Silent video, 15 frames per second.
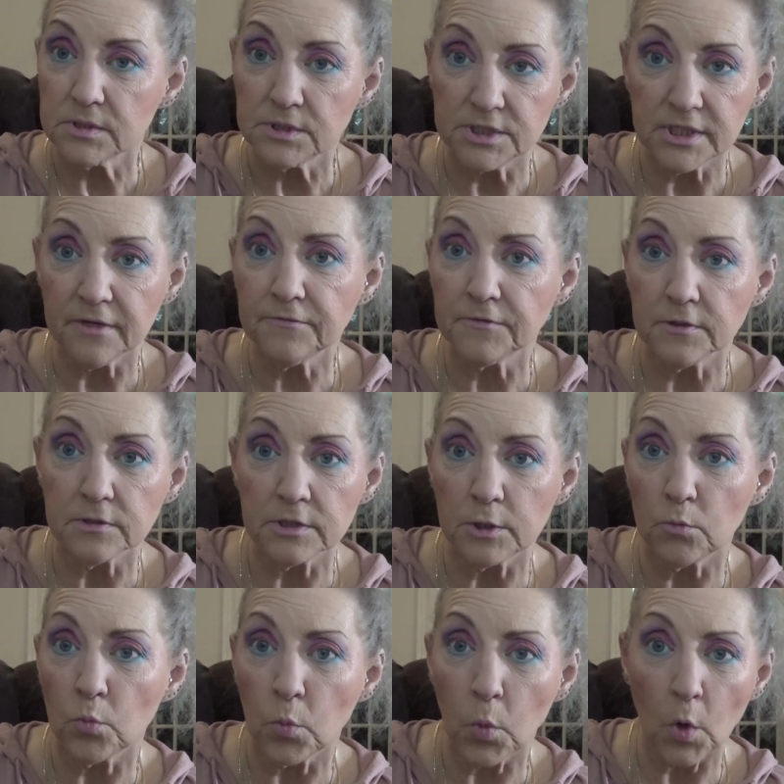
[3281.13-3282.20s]
definitely
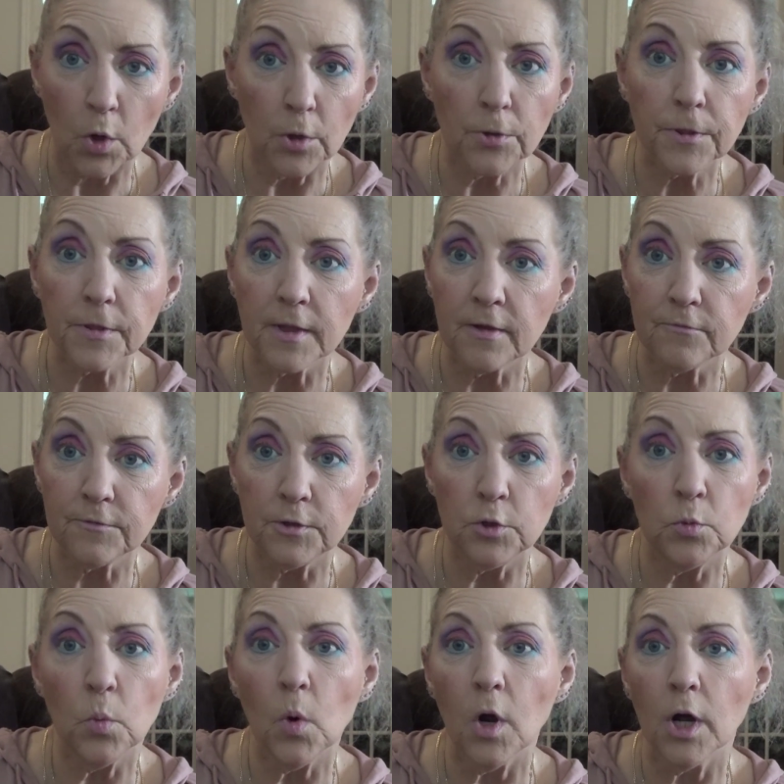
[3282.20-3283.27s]
worth, if
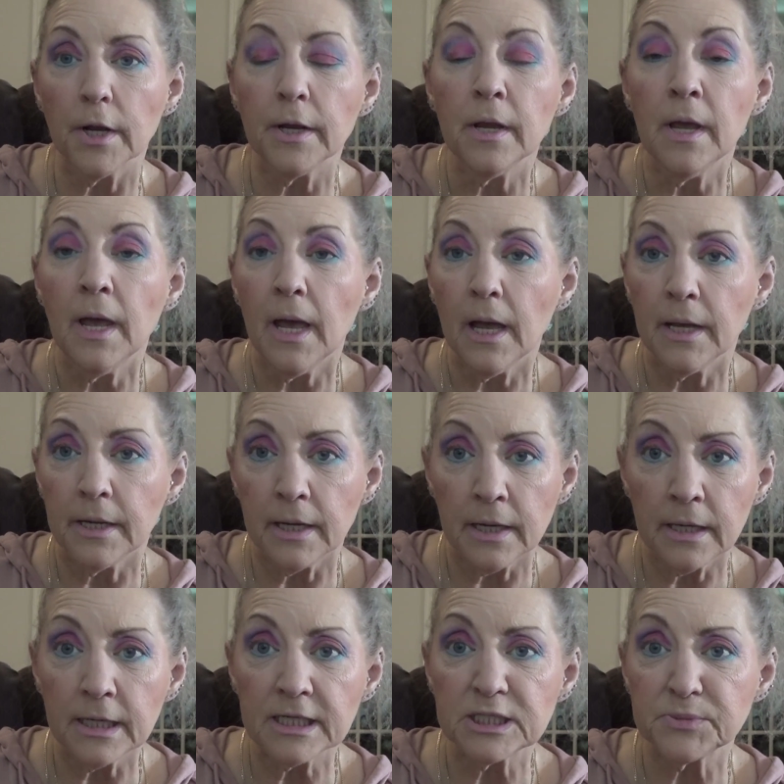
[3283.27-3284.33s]
you want an
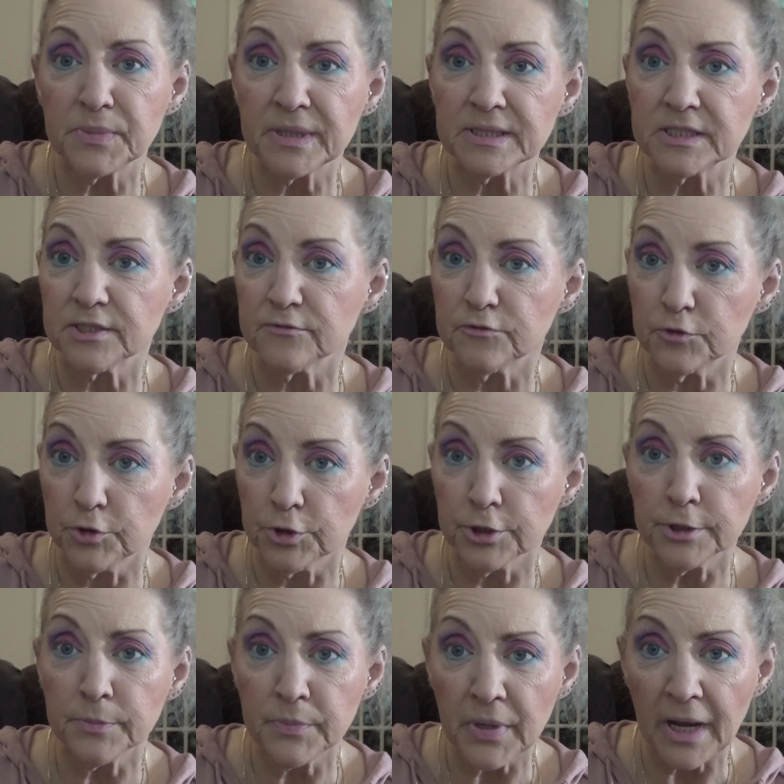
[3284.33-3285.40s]
inexpensive,
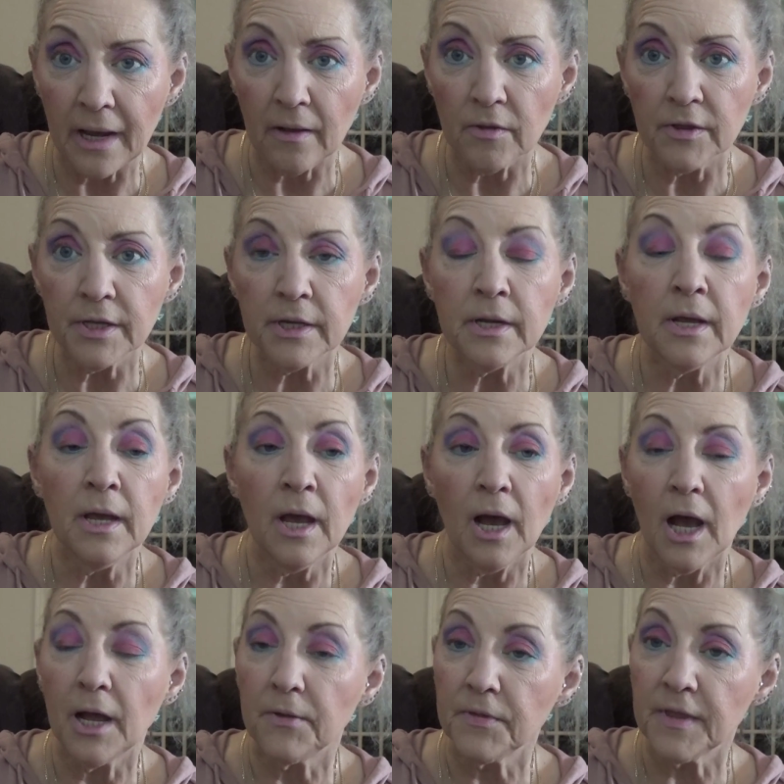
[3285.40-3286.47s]
good palette,
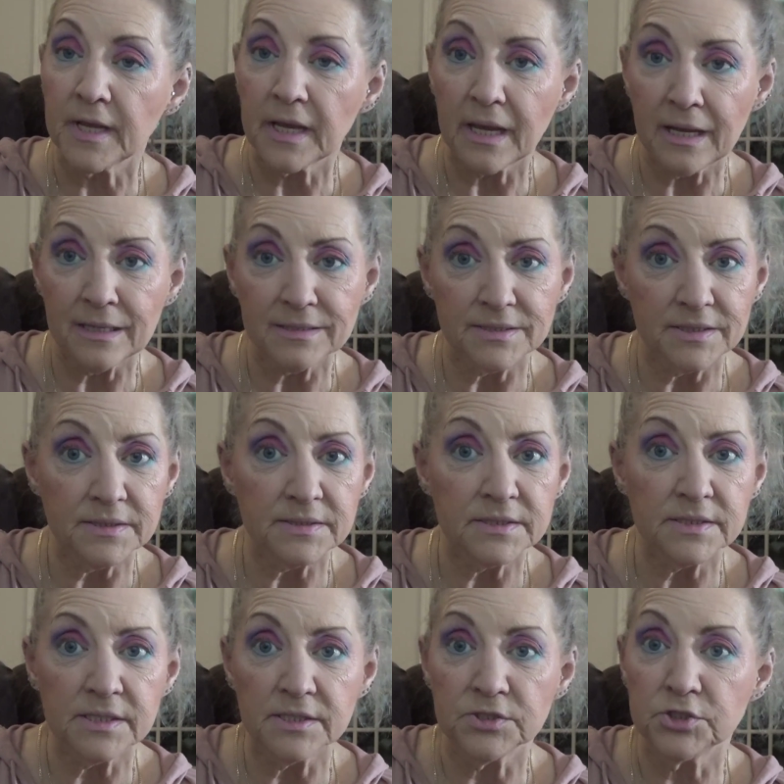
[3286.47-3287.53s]
I think
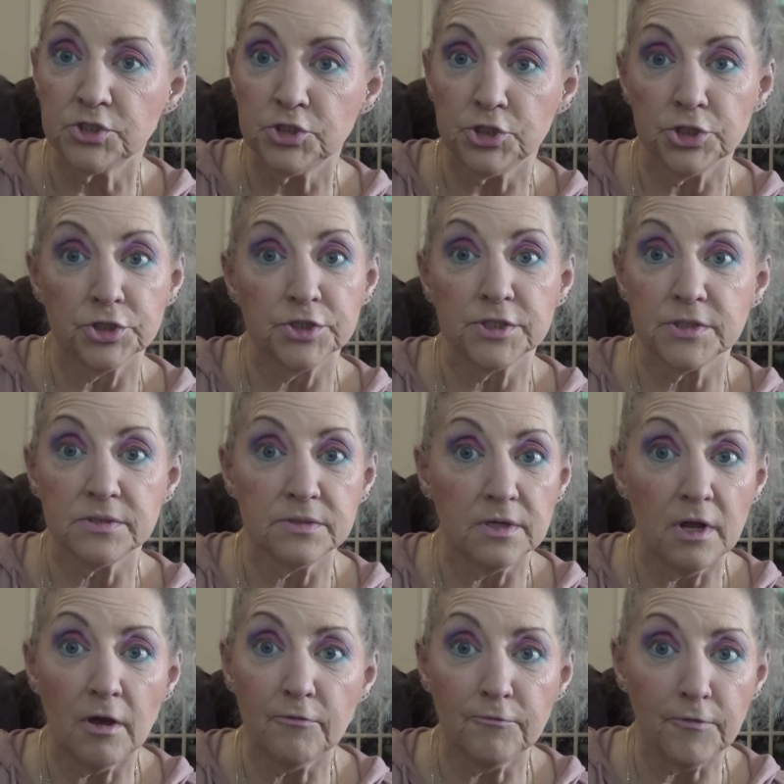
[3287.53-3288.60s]
Essence is just
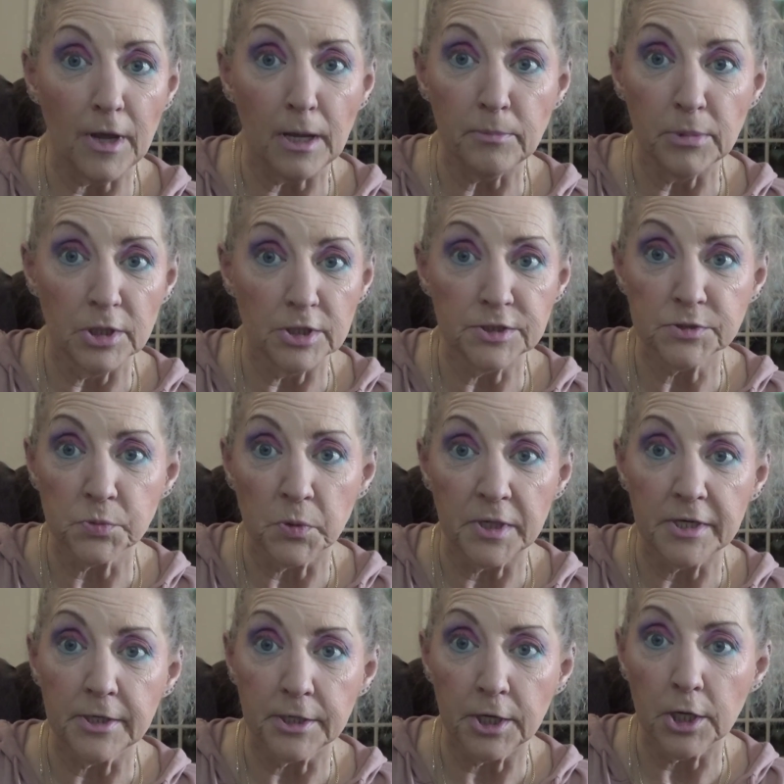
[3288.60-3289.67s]
a fabulous way
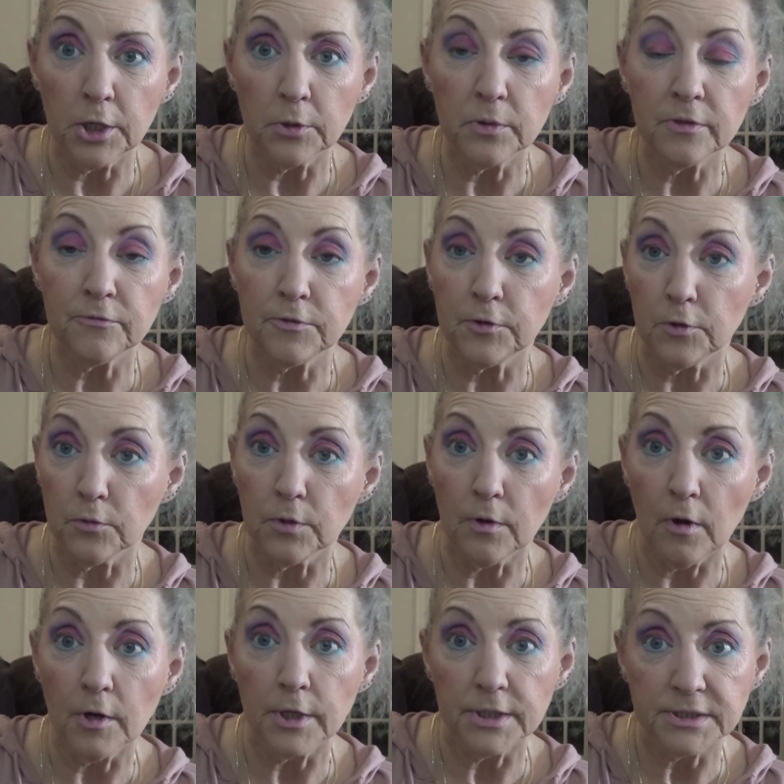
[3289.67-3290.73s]
to go if you're
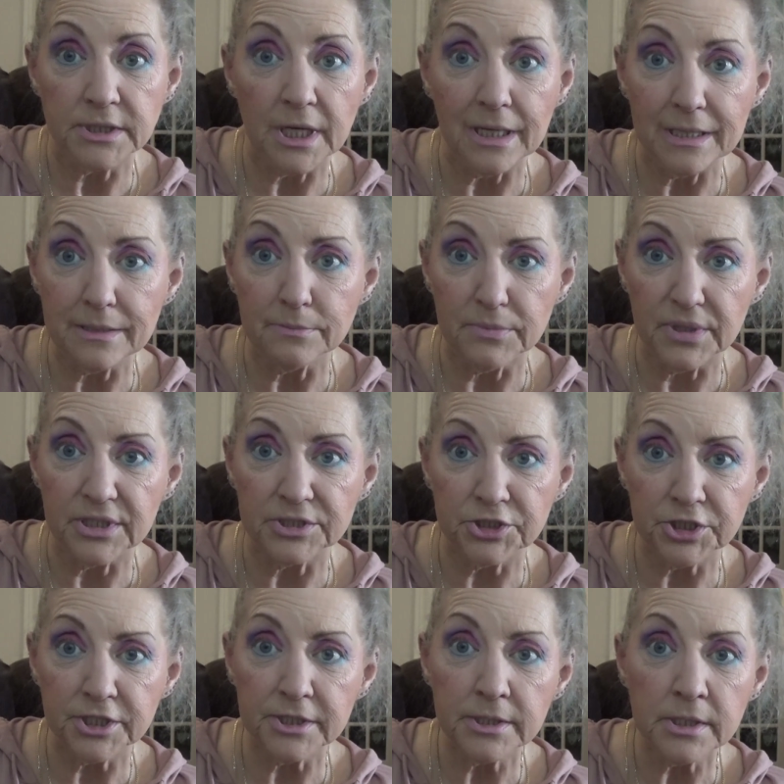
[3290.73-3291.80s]
on a tight
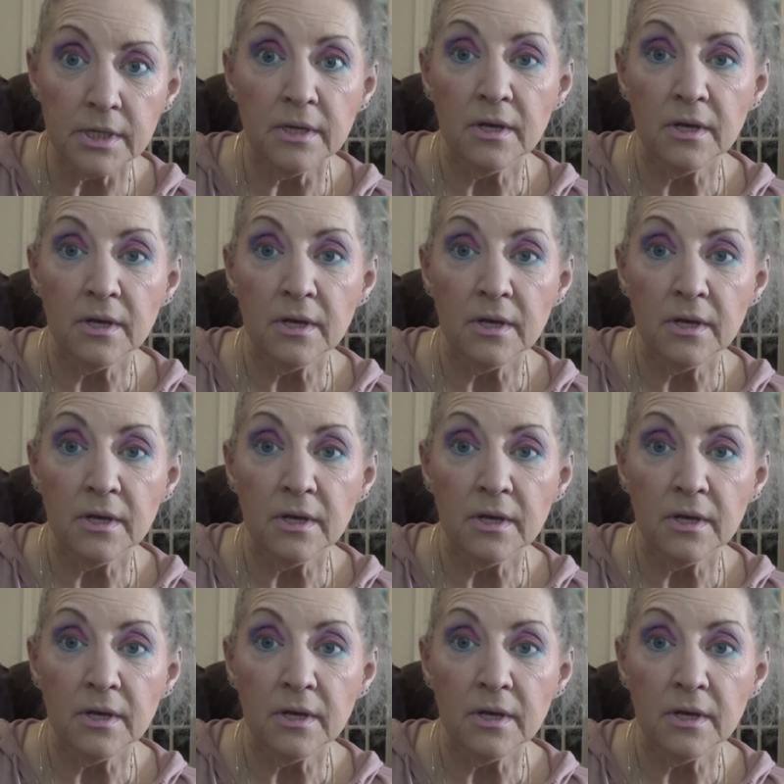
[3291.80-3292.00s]
budget.